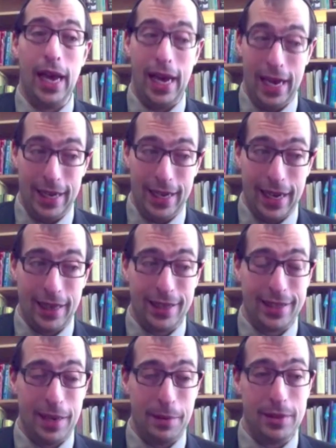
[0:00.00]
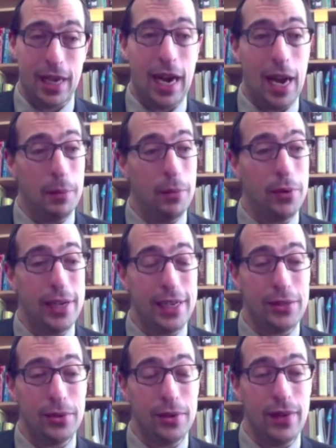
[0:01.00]
And yet at the same time, we need
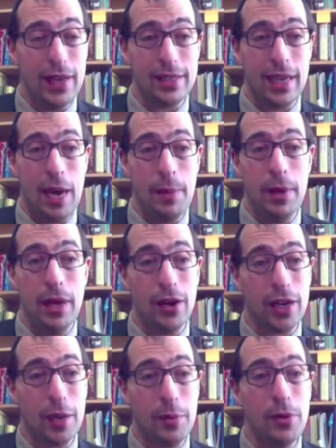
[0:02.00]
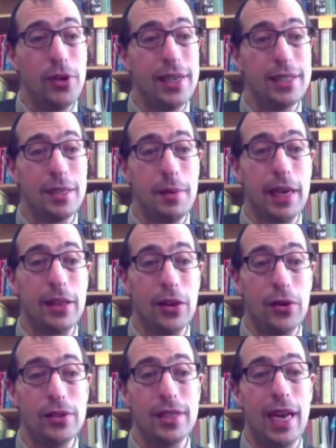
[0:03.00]
to invest time in our communities to make
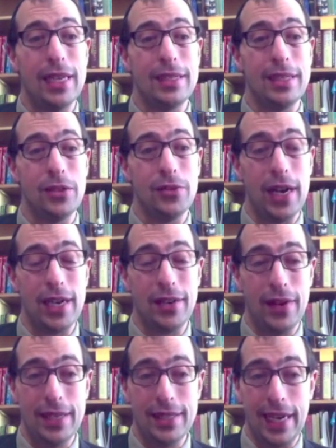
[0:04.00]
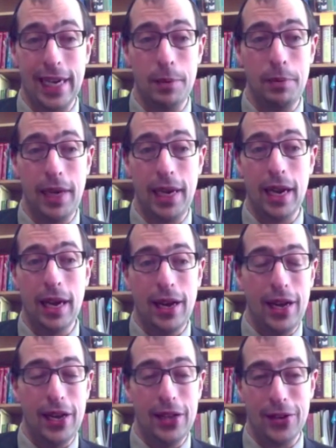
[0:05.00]
those as attractive as they can be
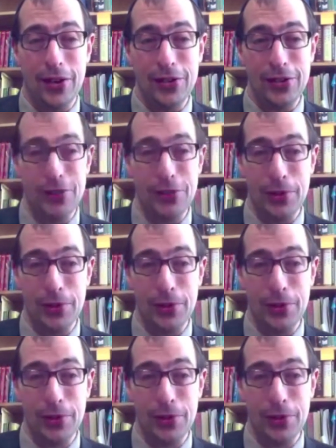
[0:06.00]
in the larger Jewish